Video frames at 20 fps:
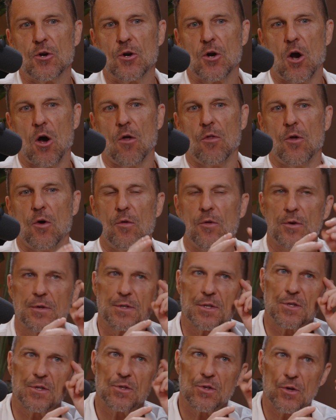although there's
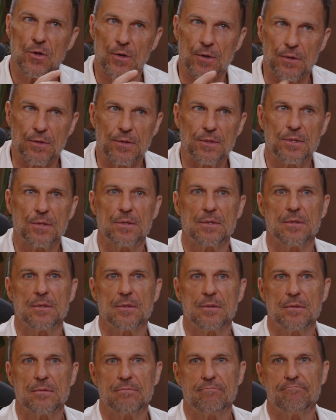a certain
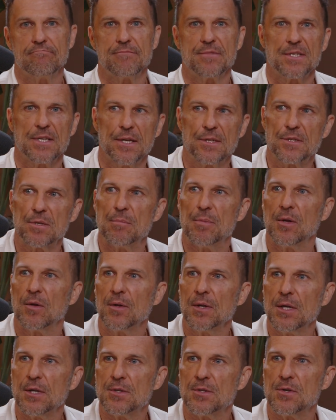
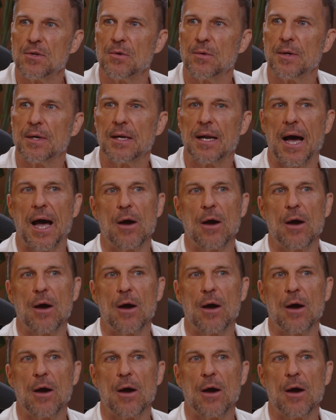sensibility to it,